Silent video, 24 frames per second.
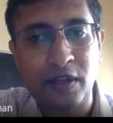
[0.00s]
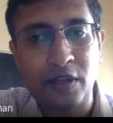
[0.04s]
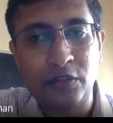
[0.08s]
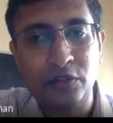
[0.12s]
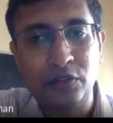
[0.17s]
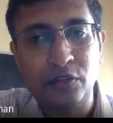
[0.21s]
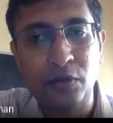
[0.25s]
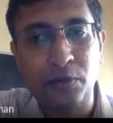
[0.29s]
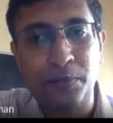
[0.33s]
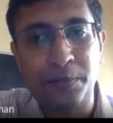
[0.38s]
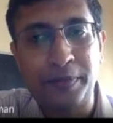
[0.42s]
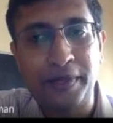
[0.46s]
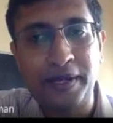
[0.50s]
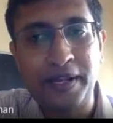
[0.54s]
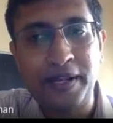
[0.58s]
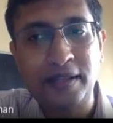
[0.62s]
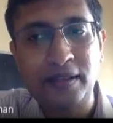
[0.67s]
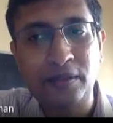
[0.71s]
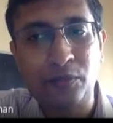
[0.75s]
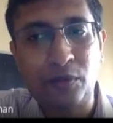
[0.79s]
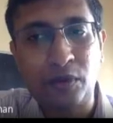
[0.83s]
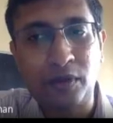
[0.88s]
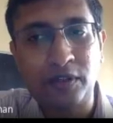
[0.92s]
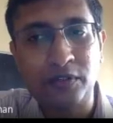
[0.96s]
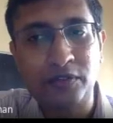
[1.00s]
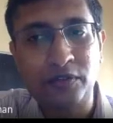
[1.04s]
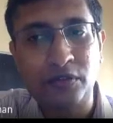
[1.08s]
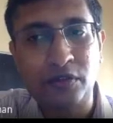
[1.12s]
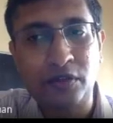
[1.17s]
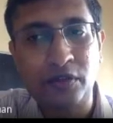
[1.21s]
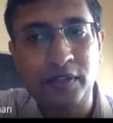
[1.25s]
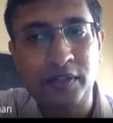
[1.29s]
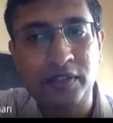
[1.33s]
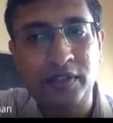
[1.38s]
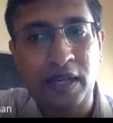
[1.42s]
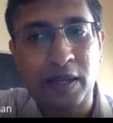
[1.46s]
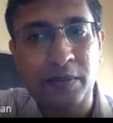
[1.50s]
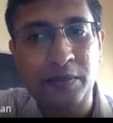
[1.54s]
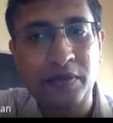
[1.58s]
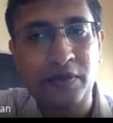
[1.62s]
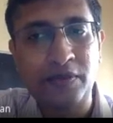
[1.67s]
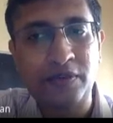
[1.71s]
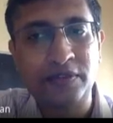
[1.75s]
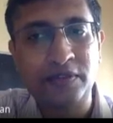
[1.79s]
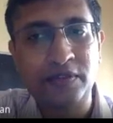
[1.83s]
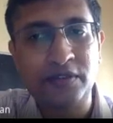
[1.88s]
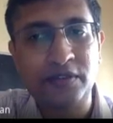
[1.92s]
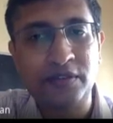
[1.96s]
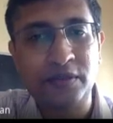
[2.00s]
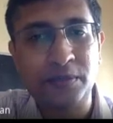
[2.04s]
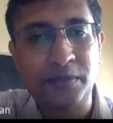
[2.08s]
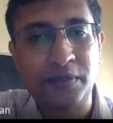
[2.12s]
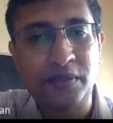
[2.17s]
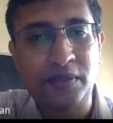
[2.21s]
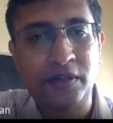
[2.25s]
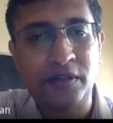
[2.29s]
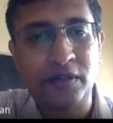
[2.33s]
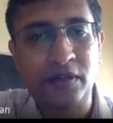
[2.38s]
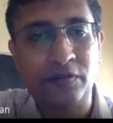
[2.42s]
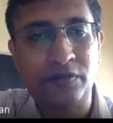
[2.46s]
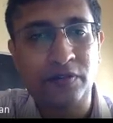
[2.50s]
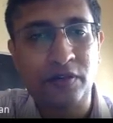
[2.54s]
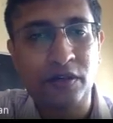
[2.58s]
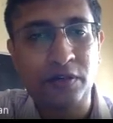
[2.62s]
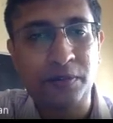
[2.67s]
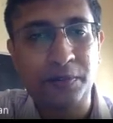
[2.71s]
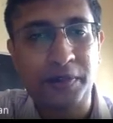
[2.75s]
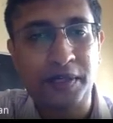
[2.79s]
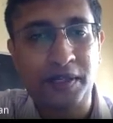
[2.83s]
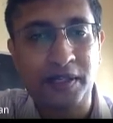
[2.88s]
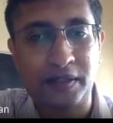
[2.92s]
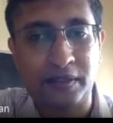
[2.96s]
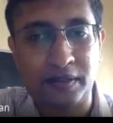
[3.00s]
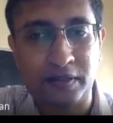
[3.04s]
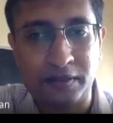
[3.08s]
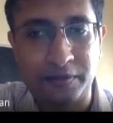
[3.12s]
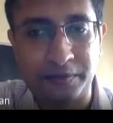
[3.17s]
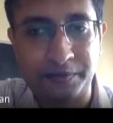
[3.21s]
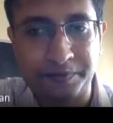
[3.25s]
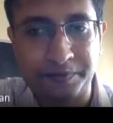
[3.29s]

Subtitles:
So you break what is called the time reversal symmetry of your material.